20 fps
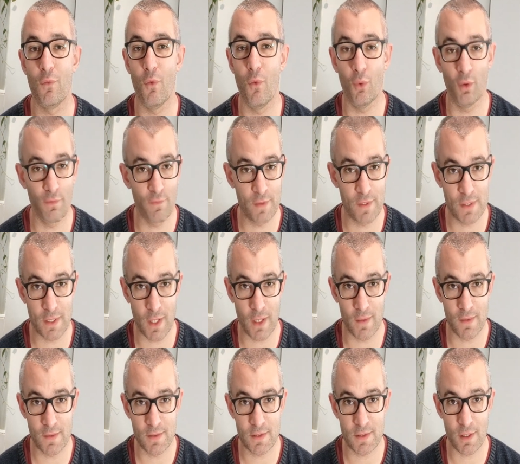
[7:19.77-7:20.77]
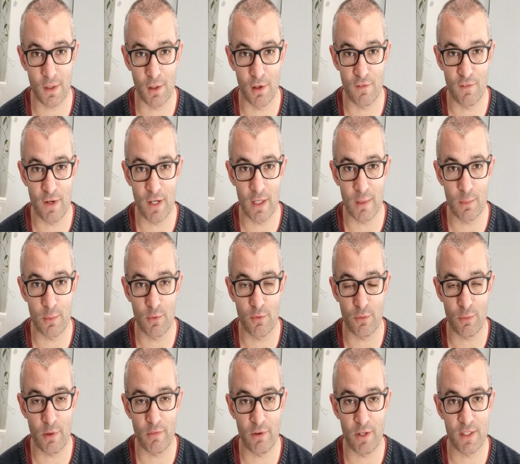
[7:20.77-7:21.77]
All of these guns are available
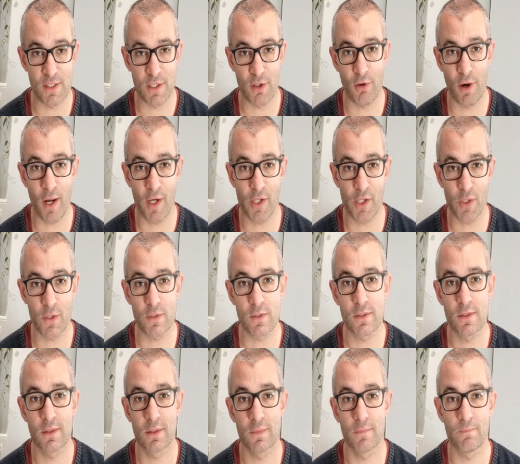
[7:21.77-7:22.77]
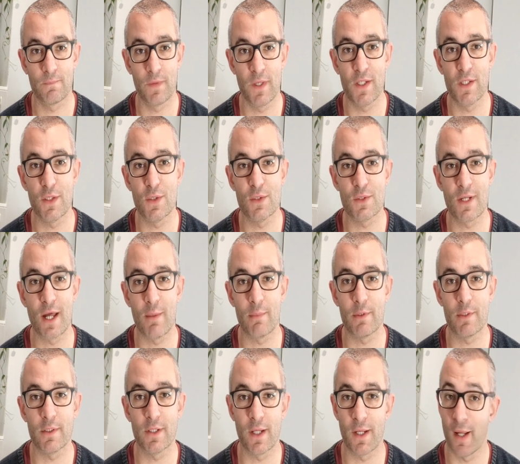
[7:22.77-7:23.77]
from my friends at Crackshot in Newson
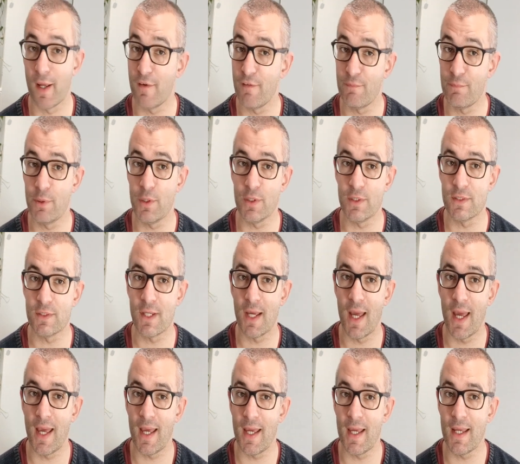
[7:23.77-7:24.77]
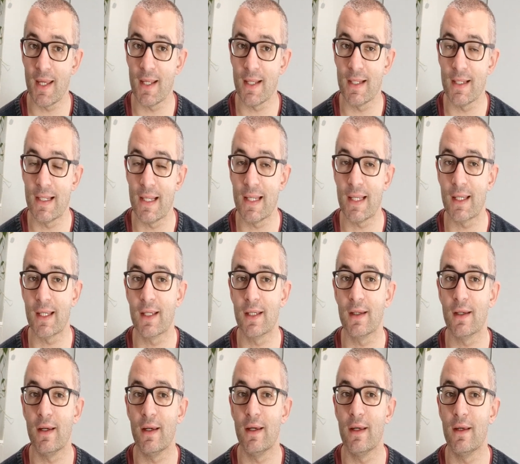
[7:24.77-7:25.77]
Abbott, and I've put a
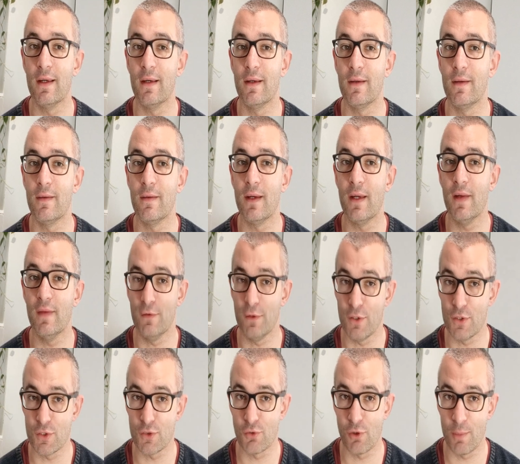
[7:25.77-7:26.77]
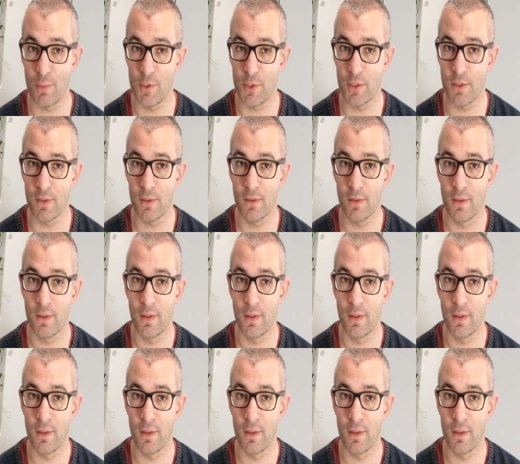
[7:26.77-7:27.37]
link in the description